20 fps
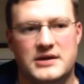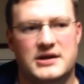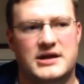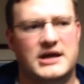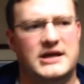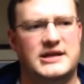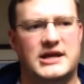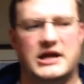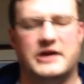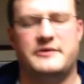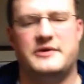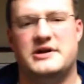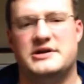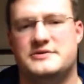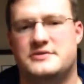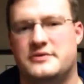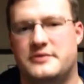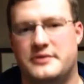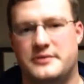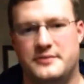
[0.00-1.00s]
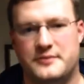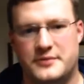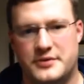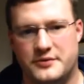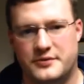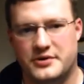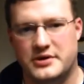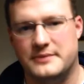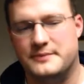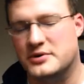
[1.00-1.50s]
The key takeaways were we, we
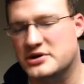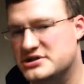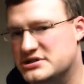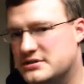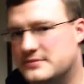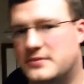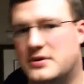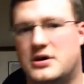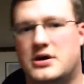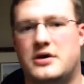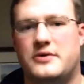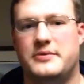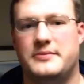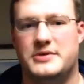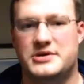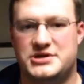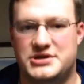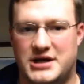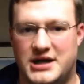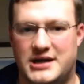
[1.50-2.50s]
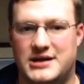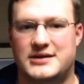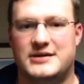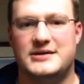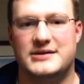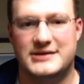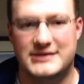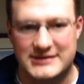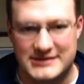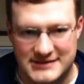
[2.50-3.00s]
really pushed the ball. We've been trying to
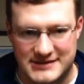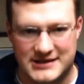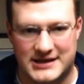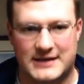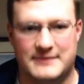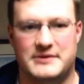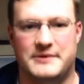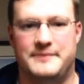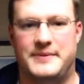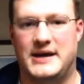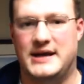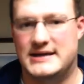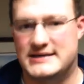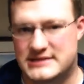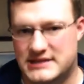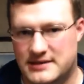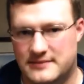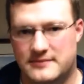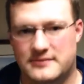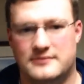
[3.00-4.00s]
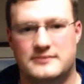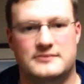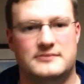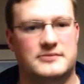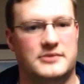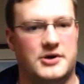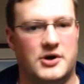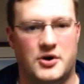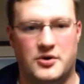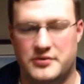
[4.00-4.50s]
keep the pace up
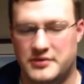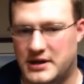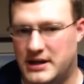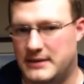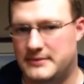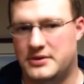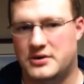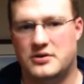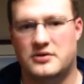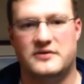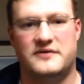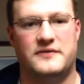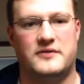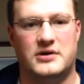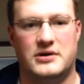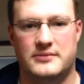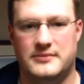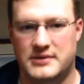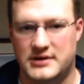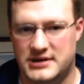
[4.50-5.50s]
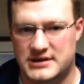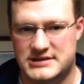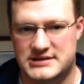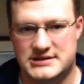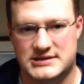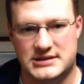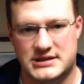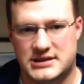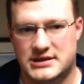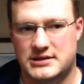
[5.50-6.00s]
the whole game, the whole 40
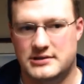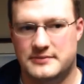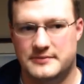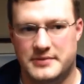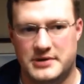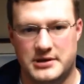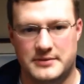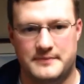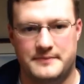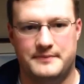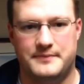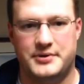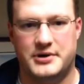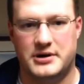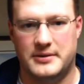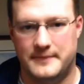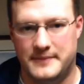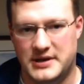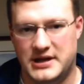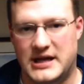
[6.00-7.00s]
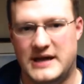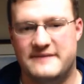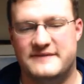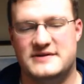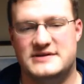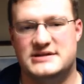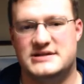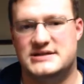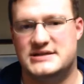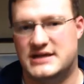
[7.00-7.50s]
minutes. Put a big
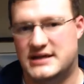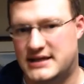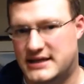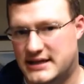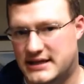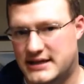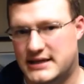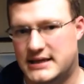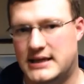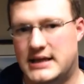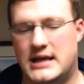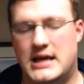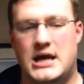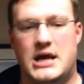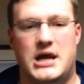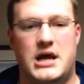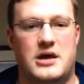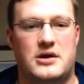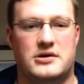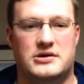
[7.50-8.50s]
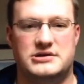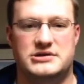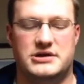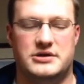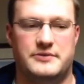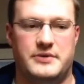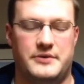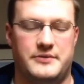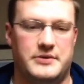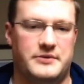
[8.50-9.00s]
emphasis on that, and also the
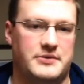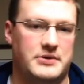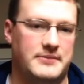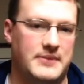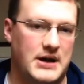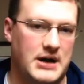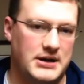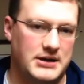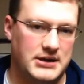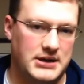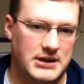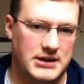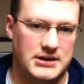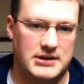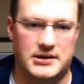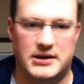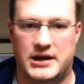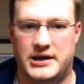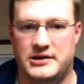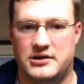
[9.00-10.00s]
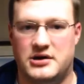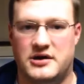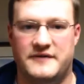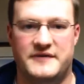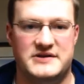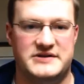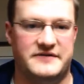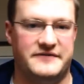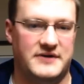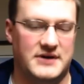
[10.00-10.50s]
way we rebounded on the
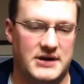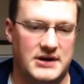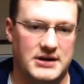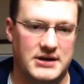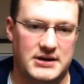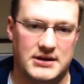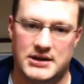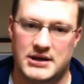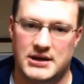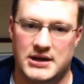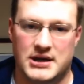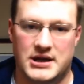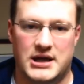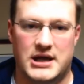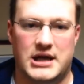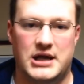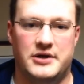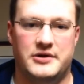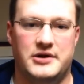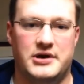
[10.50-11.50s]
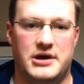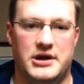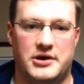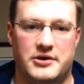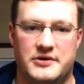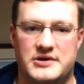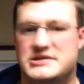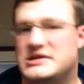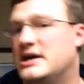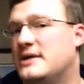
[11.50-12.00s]
offensive end. And it, it
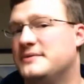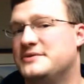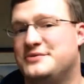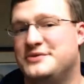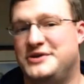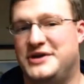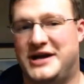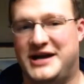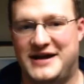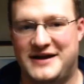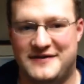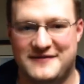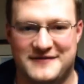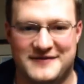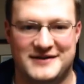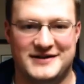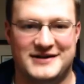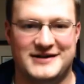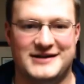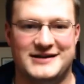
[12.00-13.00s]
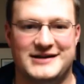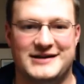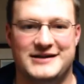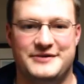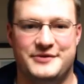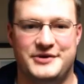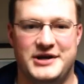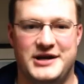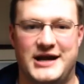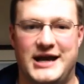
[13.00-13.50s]
always helps when you have uh,
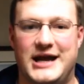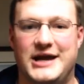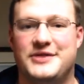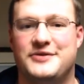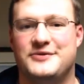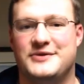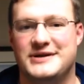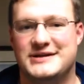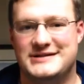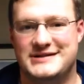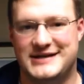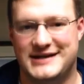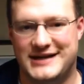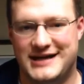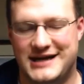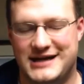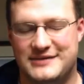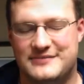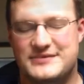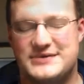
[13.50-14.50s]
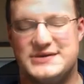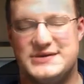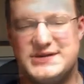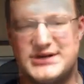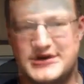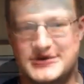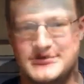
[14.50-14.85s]
when you hit eight threes in the game. What will need